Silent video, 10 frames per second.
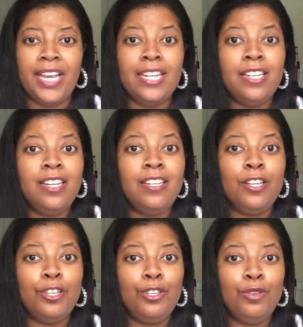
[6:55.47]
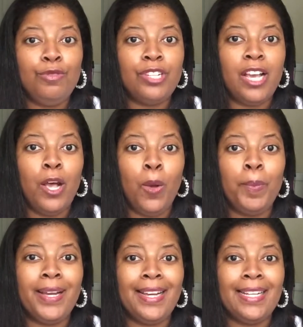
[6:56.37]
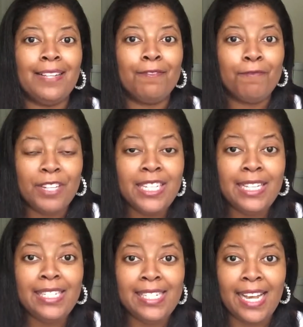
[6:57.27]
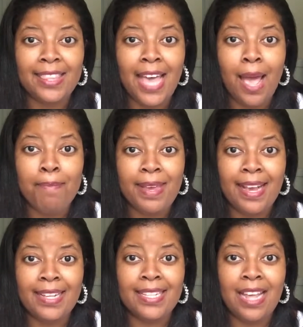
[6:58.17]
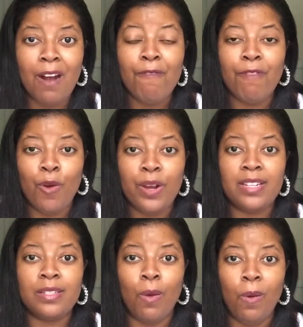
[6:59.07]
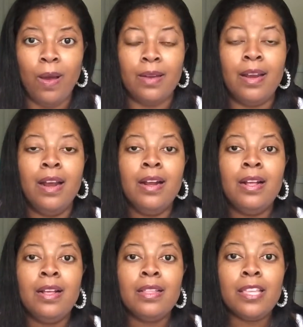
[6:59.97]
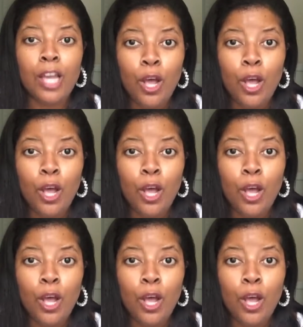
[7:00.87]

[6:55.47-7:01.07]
They need you to help facilitate that because they're focused on the